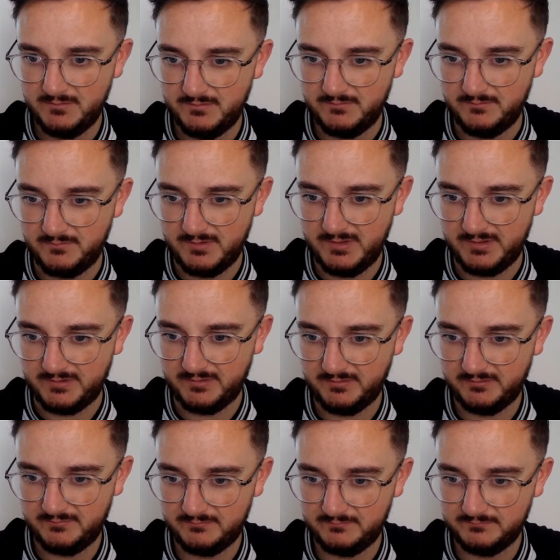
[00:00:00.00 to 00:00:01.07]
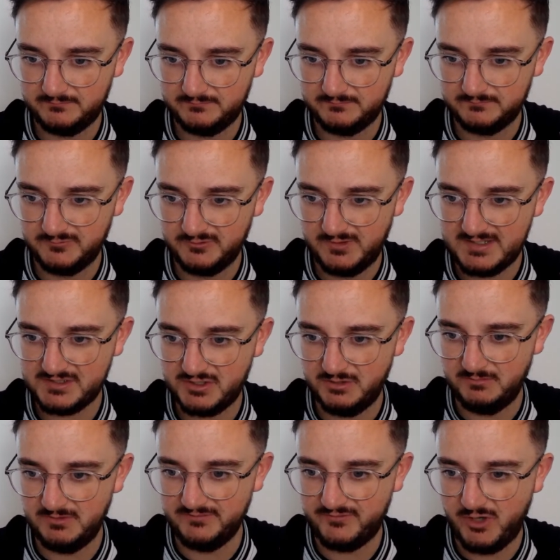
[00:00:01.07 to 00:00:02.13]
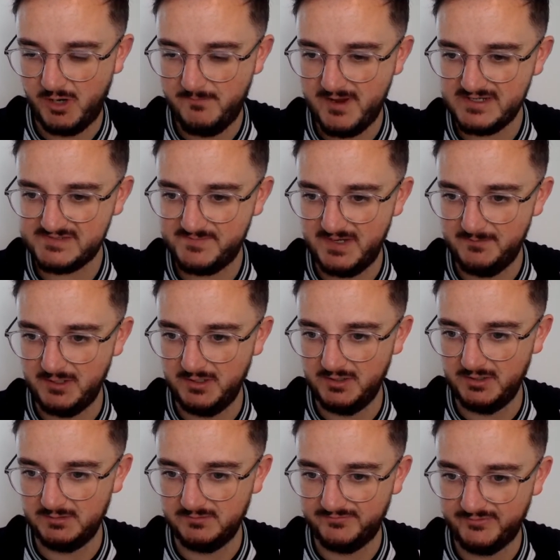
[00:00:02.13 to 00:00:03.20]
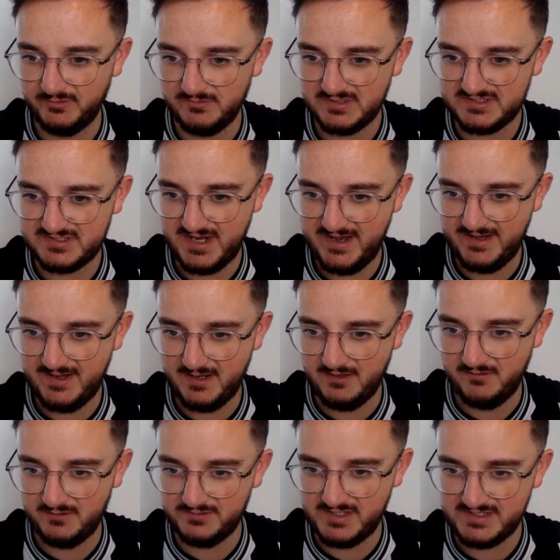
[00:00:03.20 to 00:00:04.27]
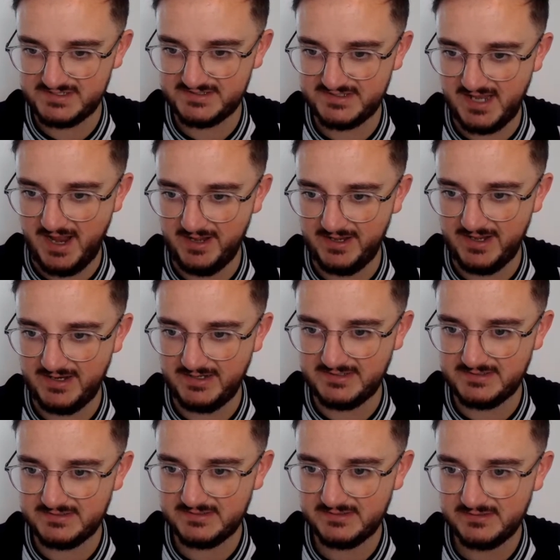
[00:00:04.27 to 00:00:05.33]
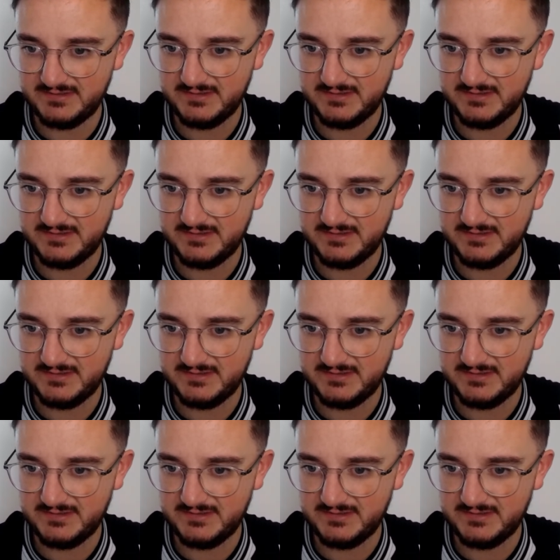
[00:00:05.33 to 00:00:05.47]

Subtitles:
All right. Last couple of comments, people, before we sign out on this Saturday night.